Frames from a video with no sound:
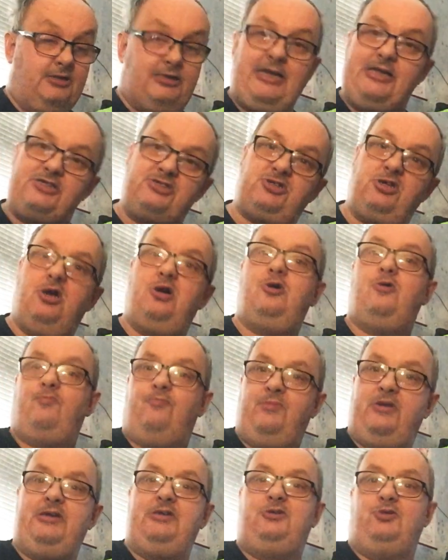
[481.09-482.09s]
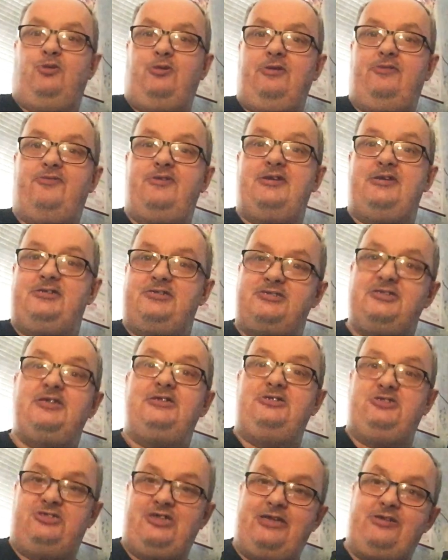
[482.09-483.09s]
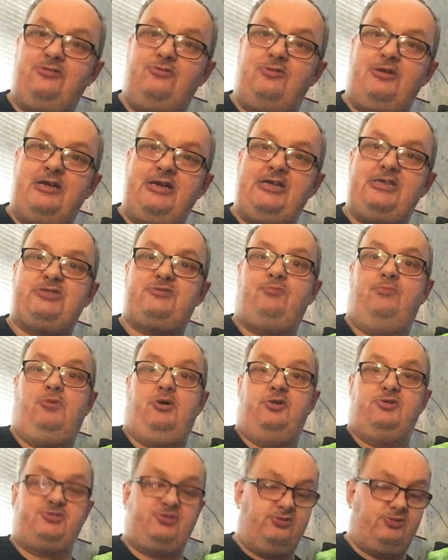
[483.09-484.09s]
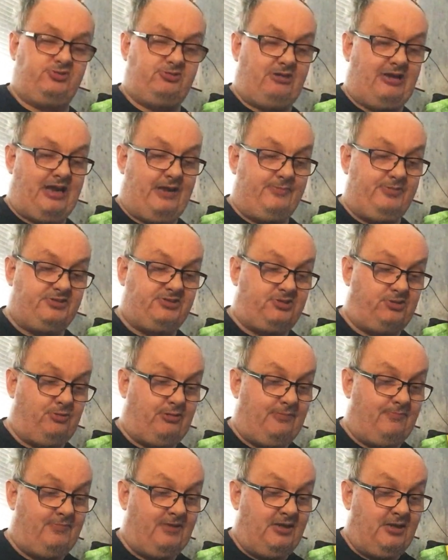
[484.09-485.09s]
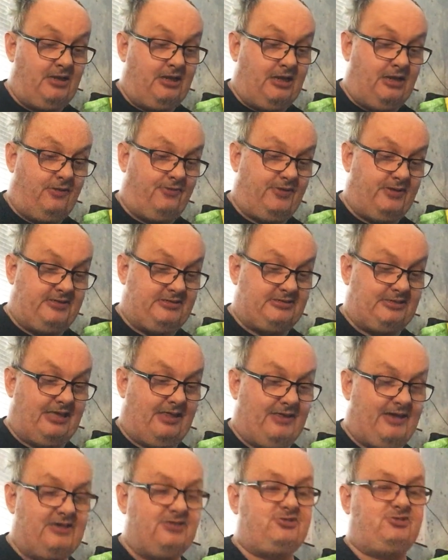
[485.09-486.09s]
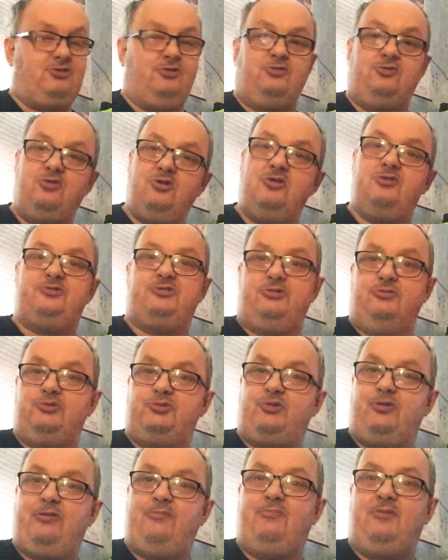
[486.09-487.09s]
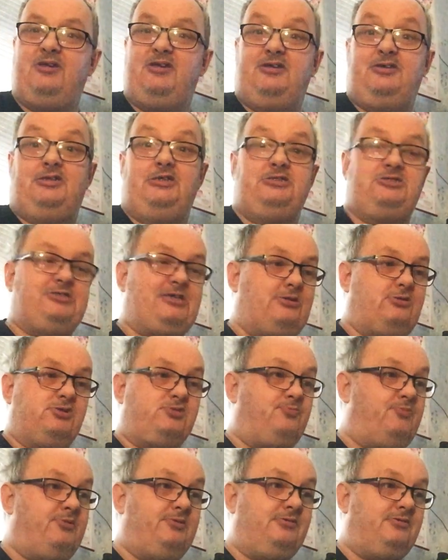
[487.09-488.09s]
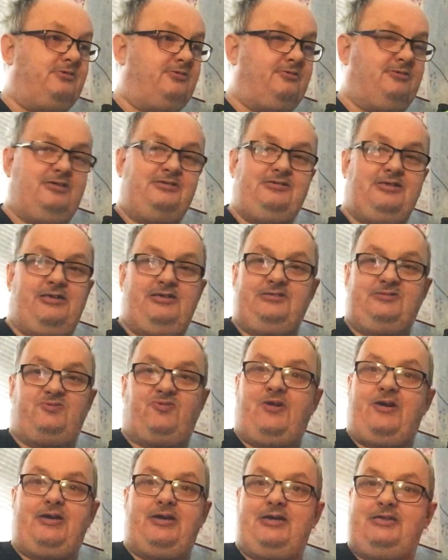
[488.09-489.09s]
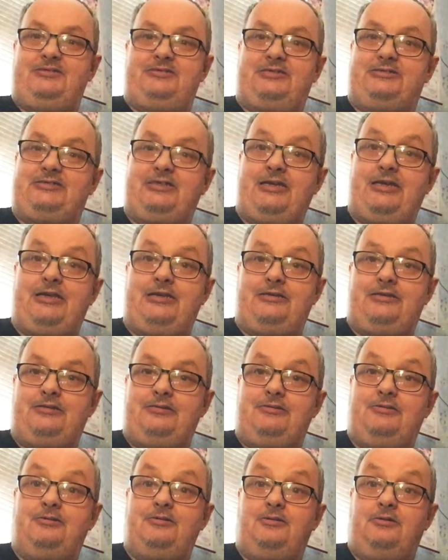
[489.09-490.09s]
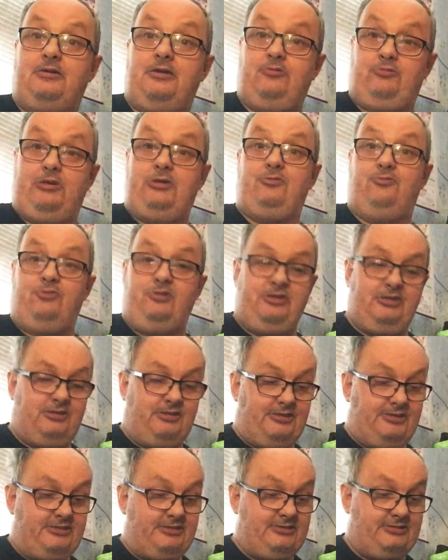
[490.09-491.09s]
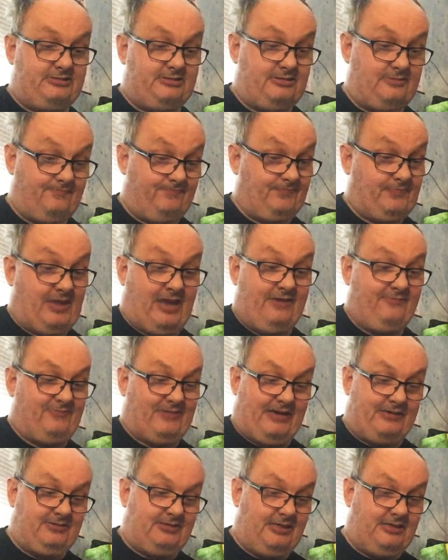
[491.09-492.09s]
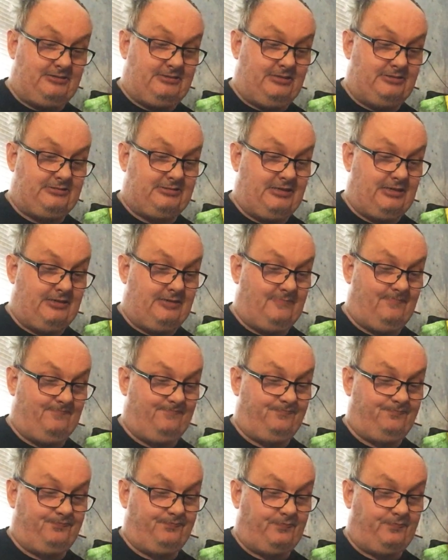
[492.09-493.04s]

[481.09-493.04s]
Let's hope me doing this generates more subscribers to him and things like that. So go sub to him. His channel's brilliant. It's very entertaining. It really is. I find it entertaining.